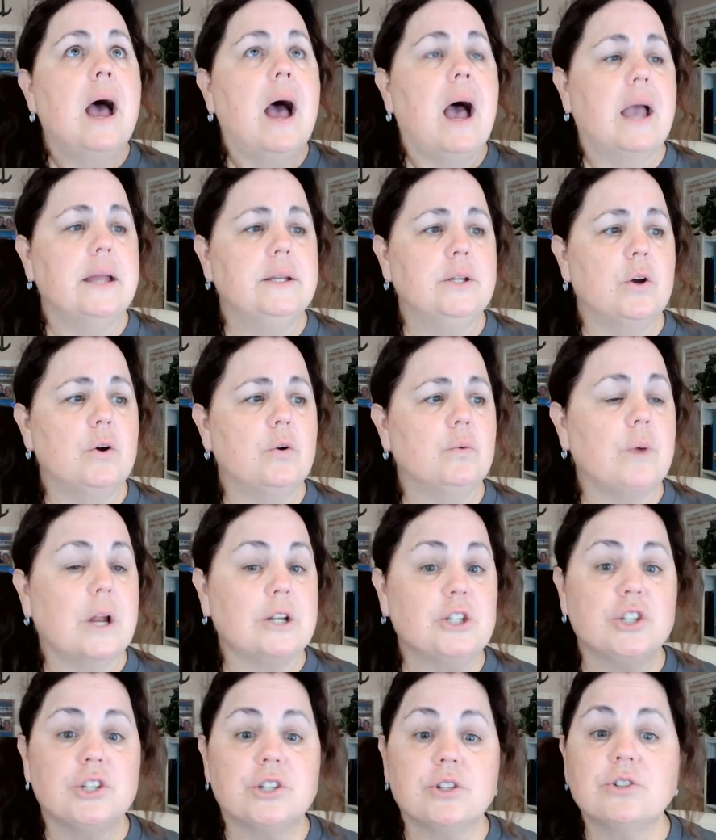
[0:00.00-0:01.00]
I know
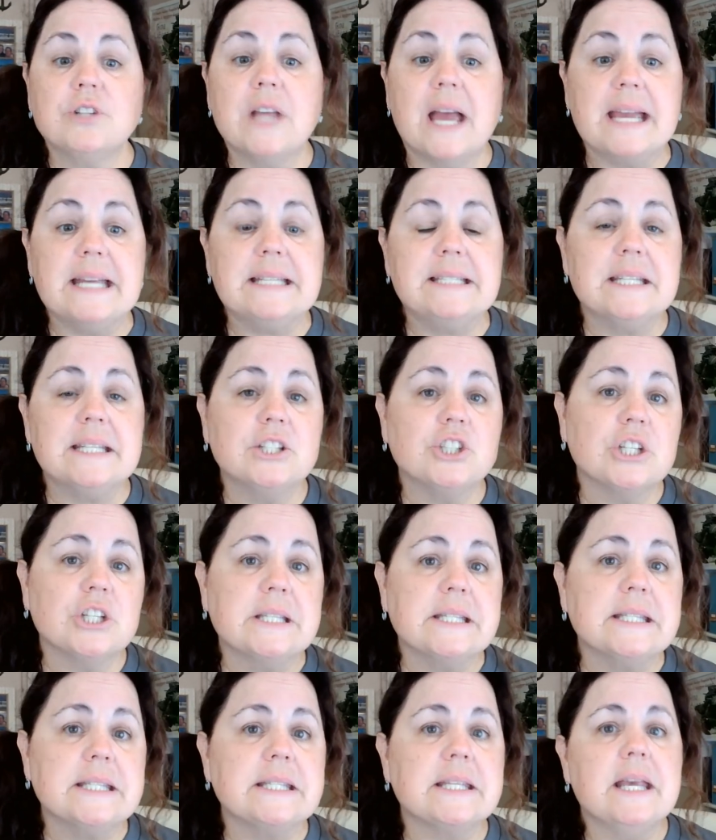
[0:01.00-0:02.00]
registered
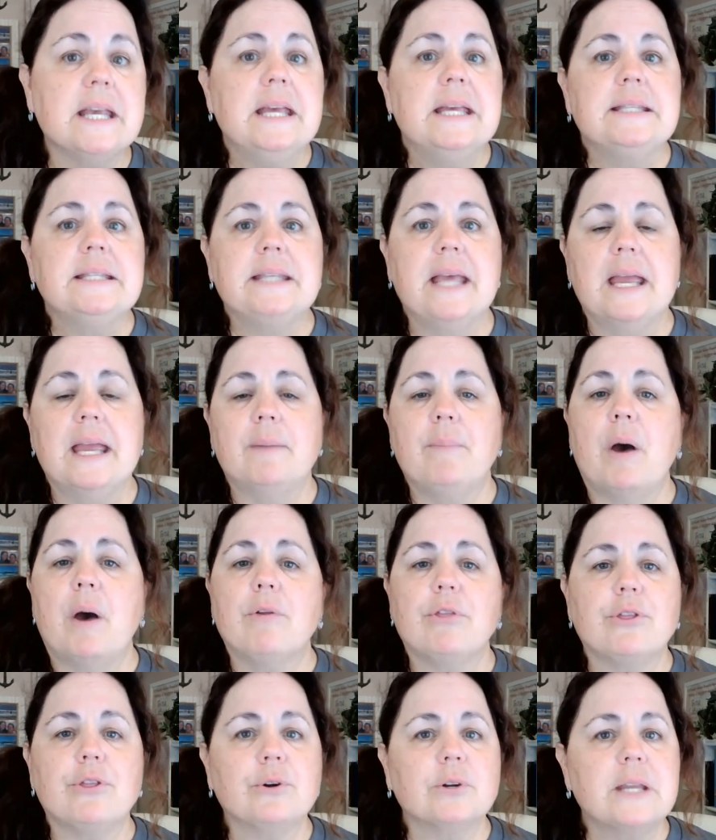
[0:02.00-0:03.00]
dietitians say
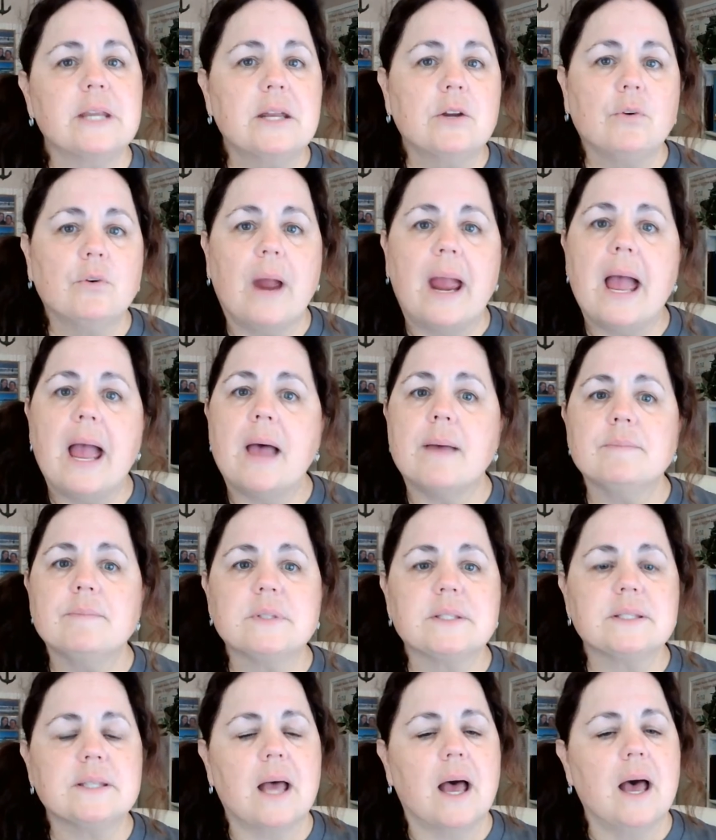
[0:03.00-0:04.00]
about 30
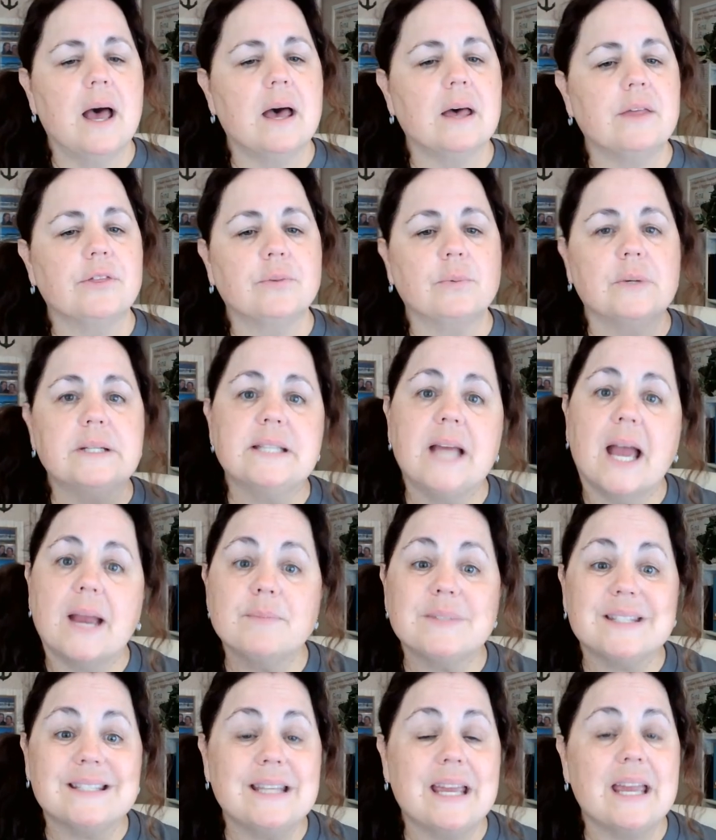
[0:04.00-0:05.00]
grams, 3
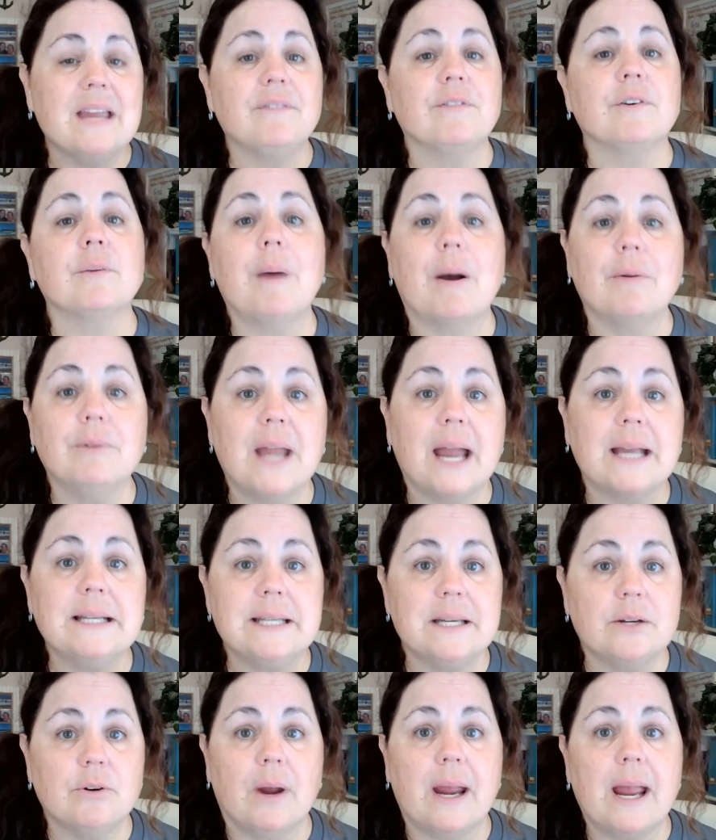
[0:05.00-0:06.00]
times a day for about
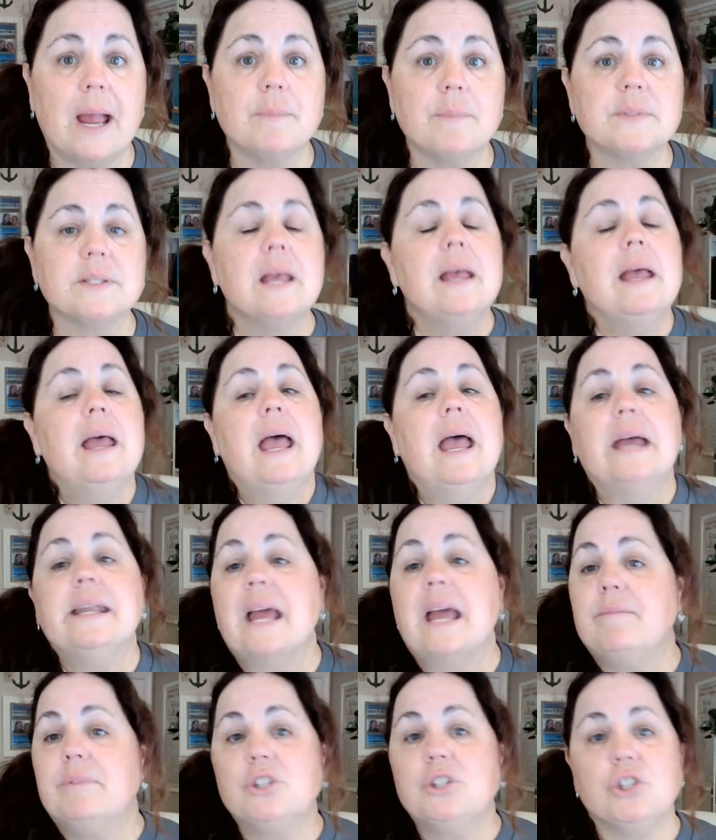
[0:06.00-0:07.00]
90 grams. And
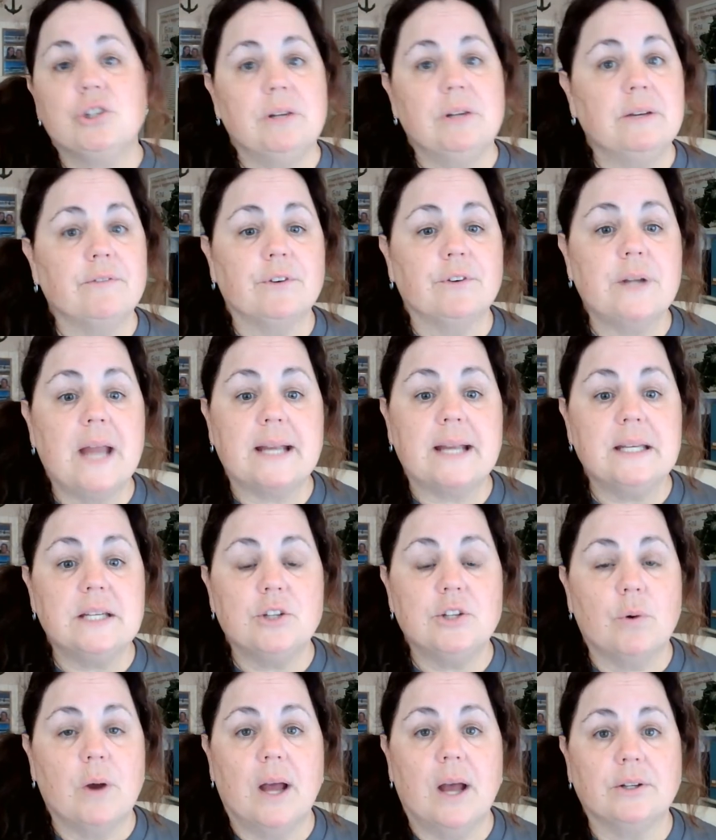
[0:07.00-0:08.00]
I've been shooting for 90
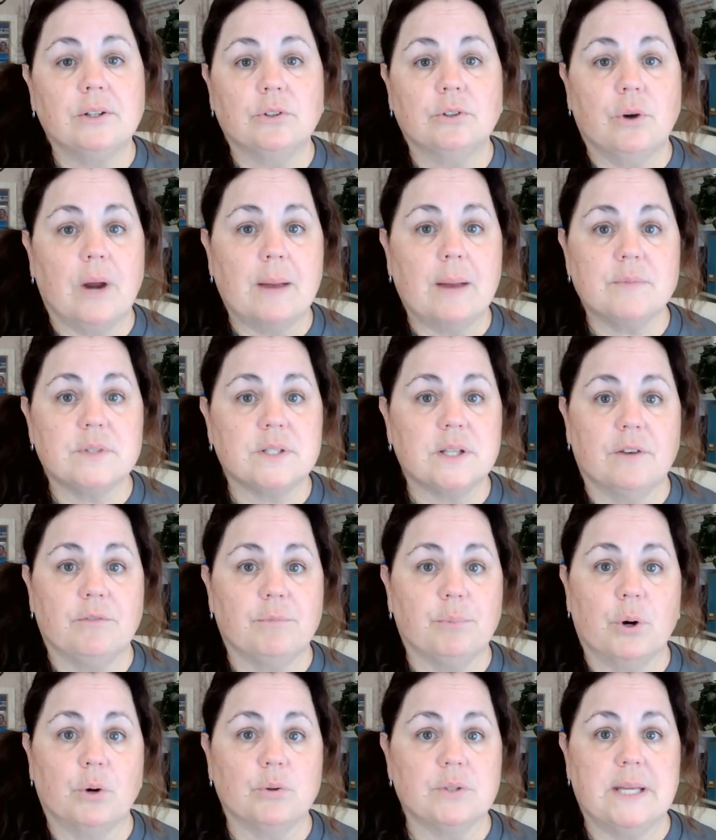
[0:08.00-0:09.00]
to 100 grams of
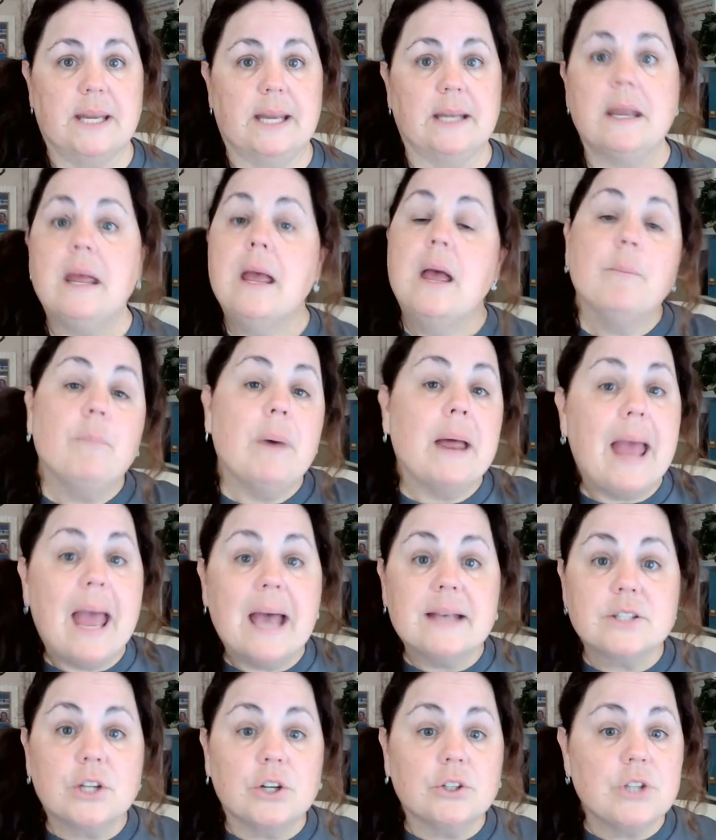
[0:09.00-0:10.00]
protein. But
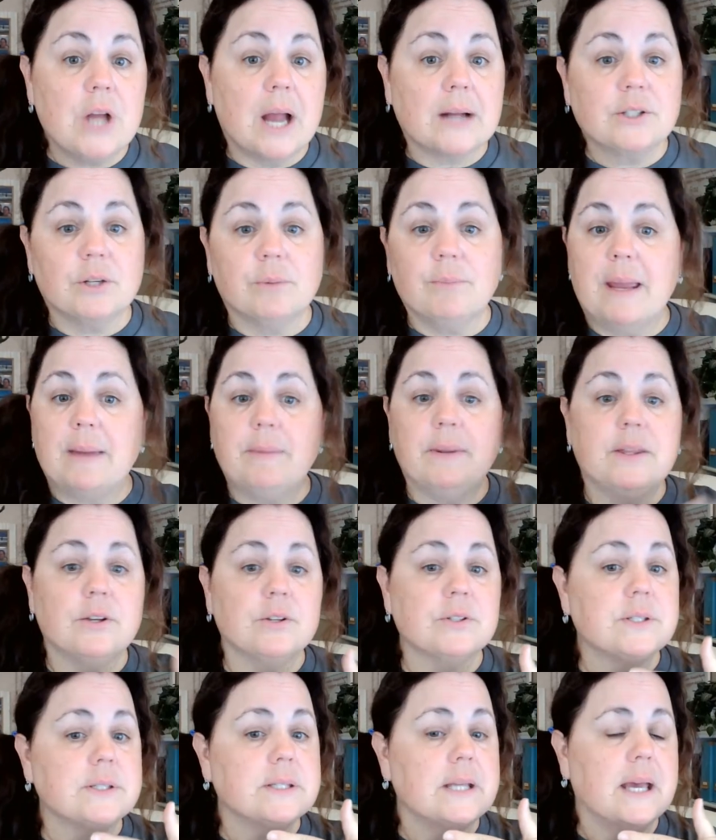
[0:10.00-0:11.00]
ask your doctor, maybe
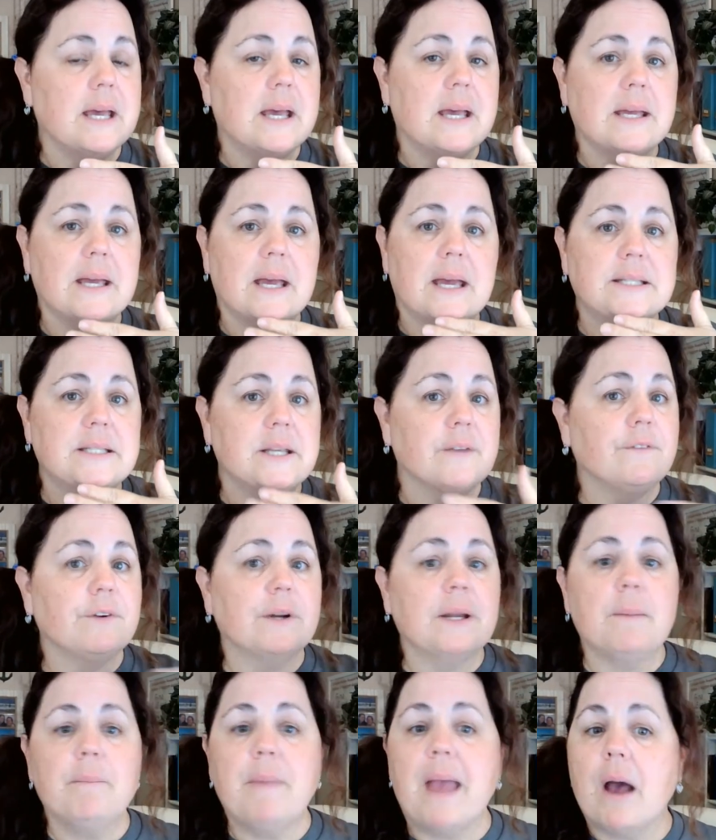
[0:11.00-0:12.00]
there's a
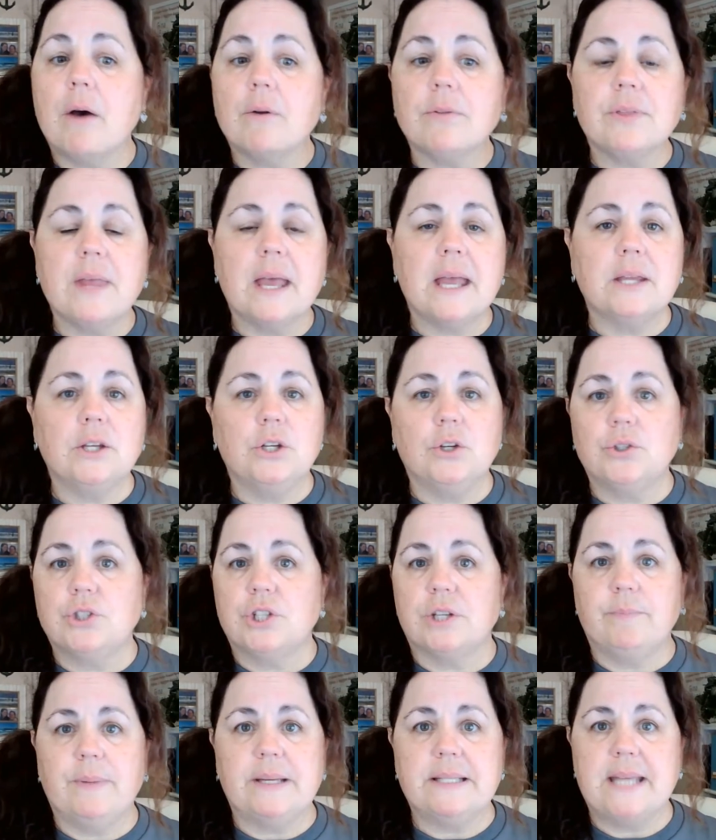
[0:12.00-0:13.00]
different amount that you
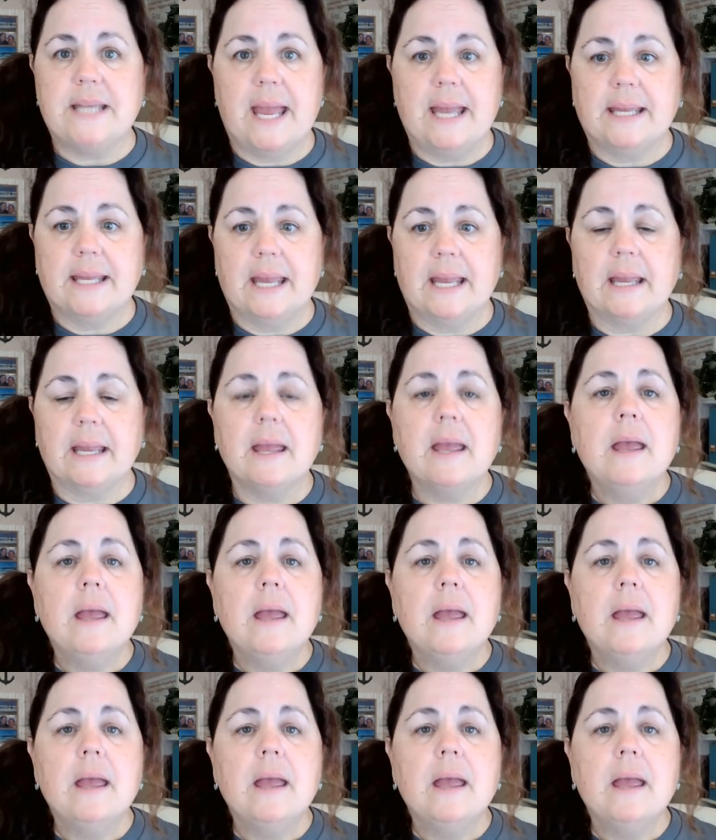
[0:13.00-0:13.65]
should be taking.